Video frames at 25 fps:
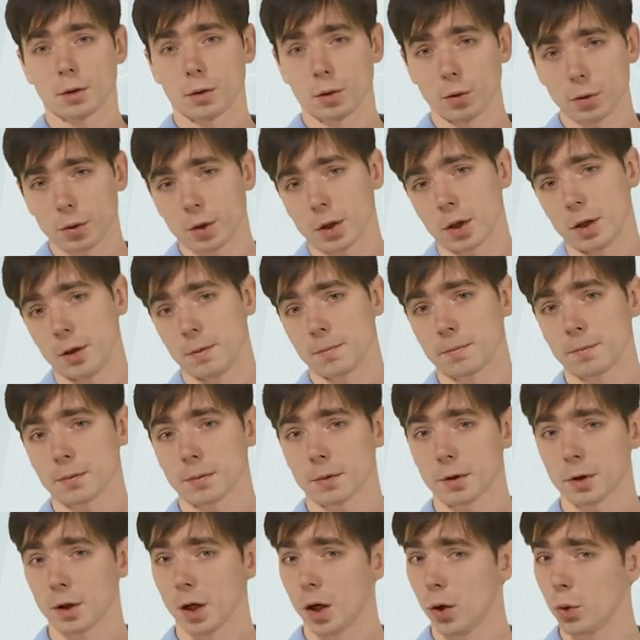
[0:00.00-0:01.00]
Okay,
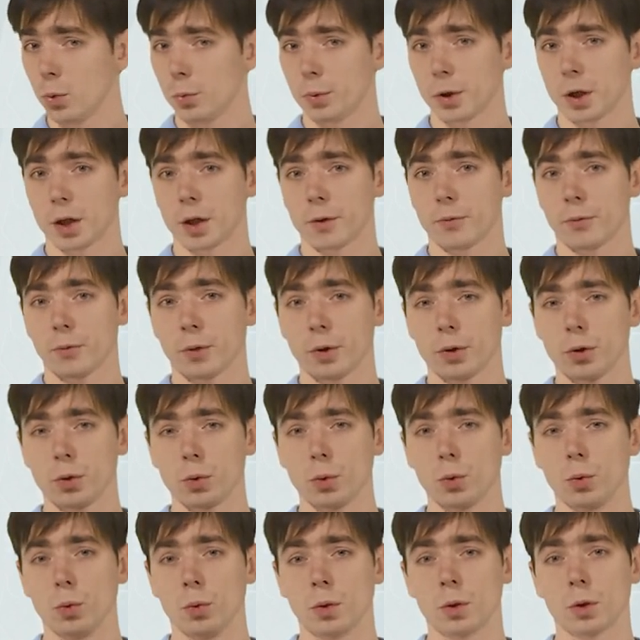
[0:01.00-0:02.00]
now we have
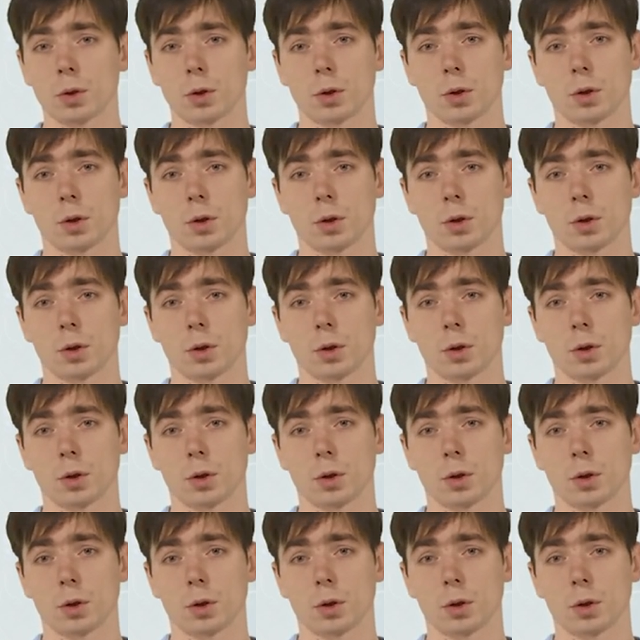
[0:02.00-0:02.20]
q,